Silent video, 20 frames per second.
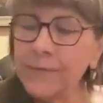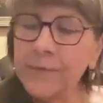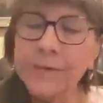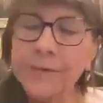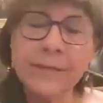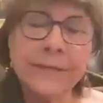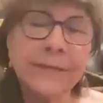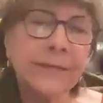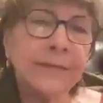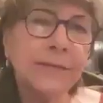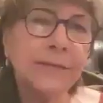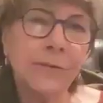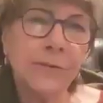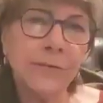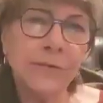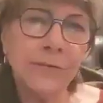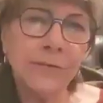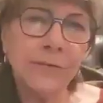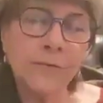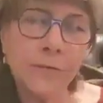were just
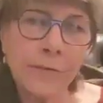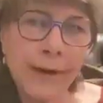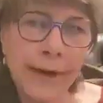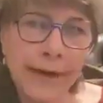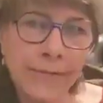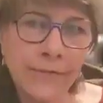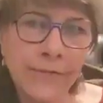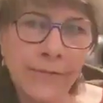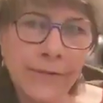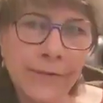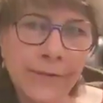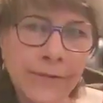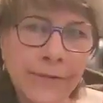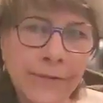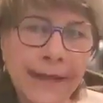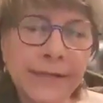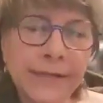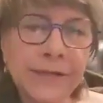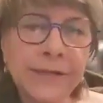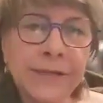so grateful
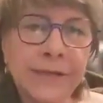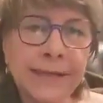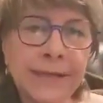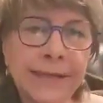that she